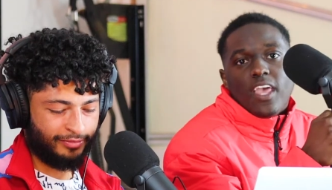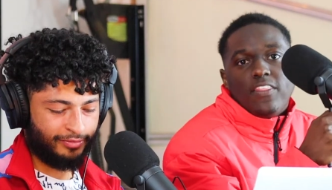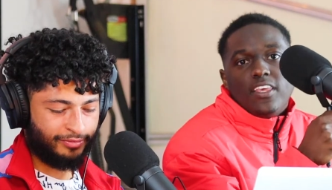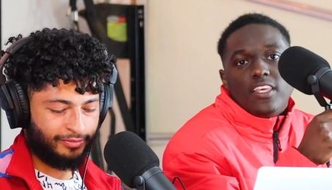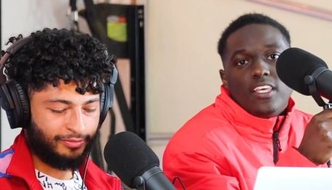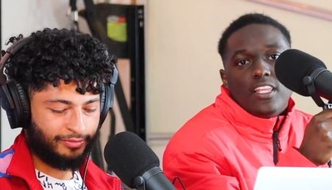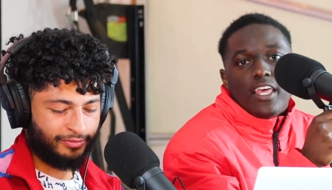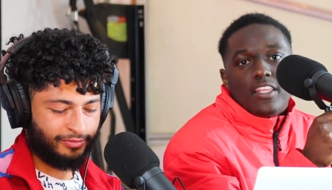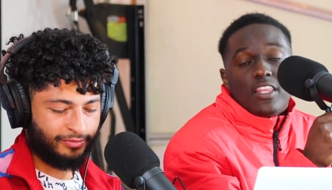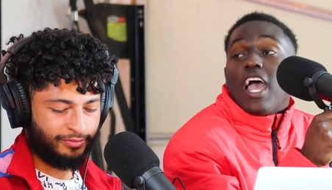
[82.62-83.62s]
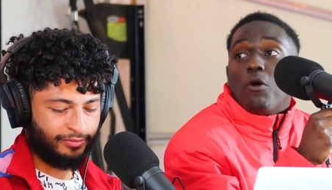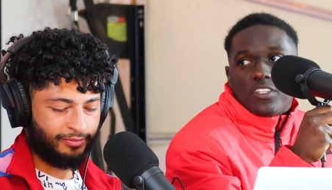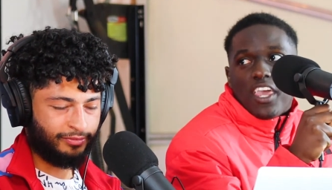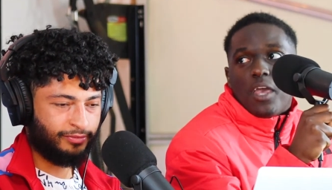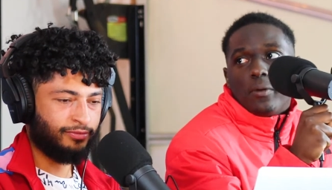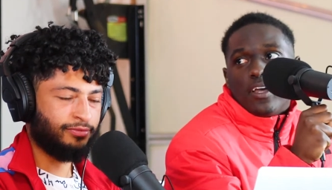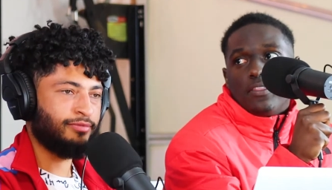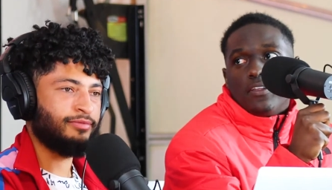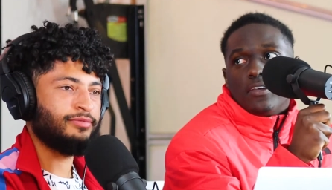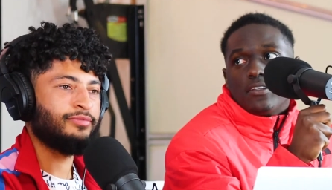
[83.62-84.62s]
Speaker 1: I think he like the guy was camping. I
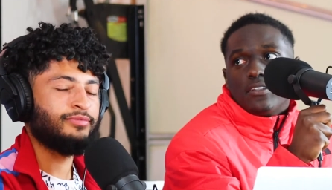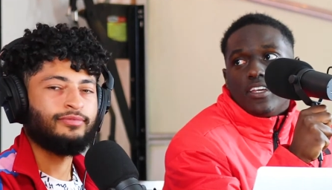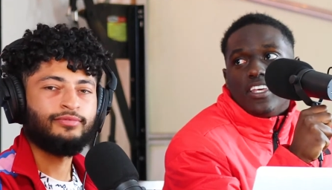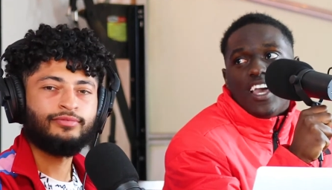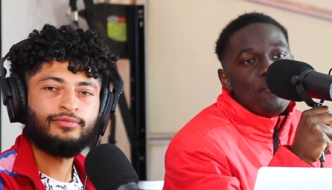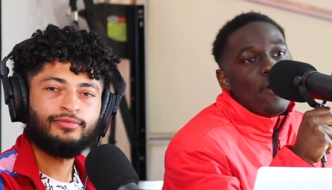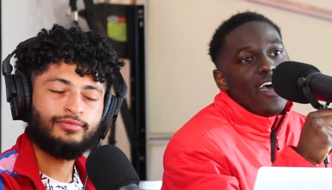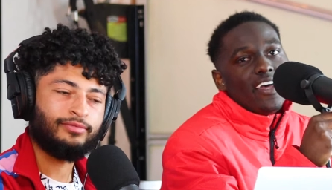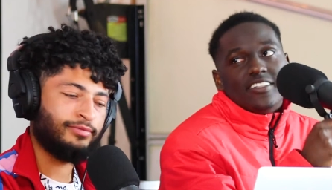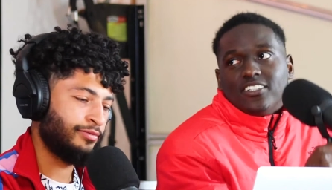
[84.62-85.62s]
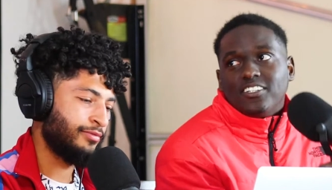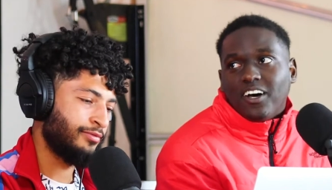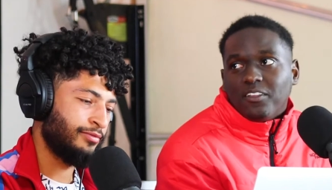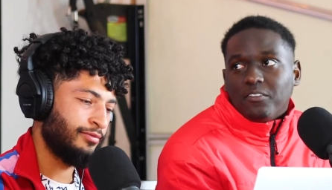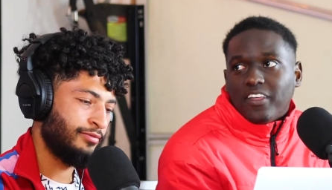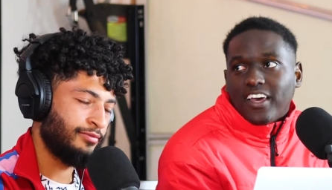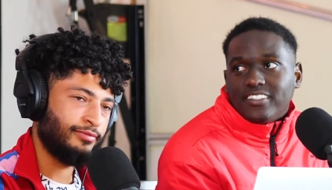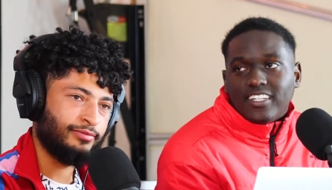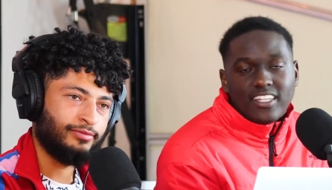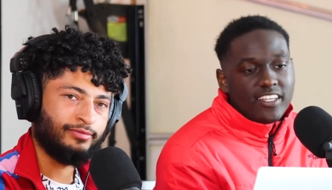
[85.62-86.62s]
think oh, okay. he got mad, so he called him
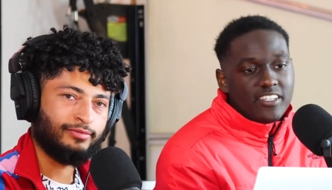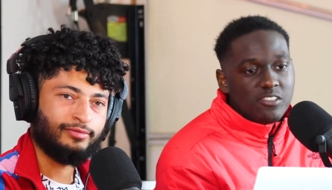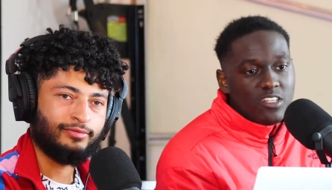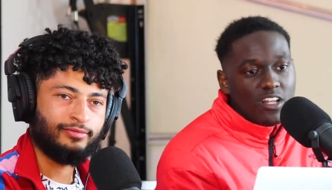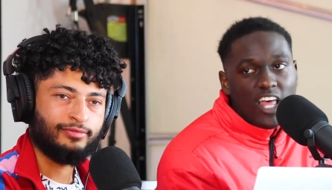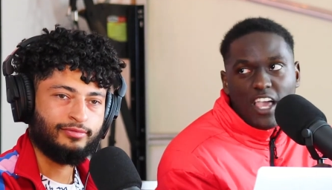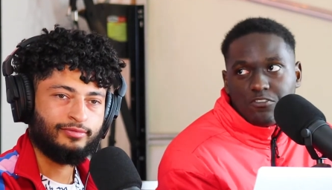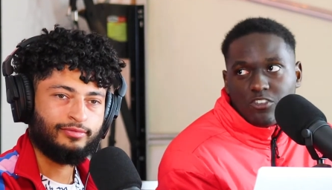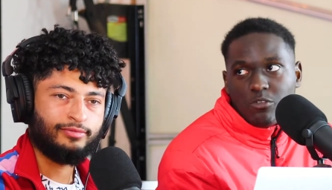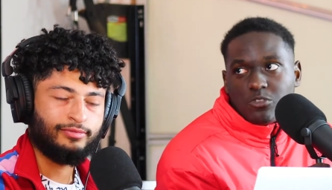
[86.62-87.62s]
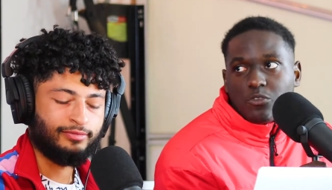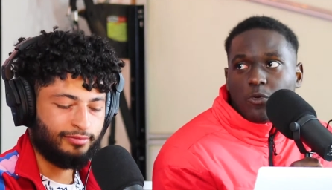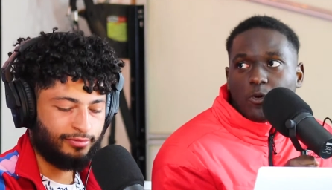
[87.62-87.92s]
that, and uh -huh. like uh-huh. it was on a live stream, so of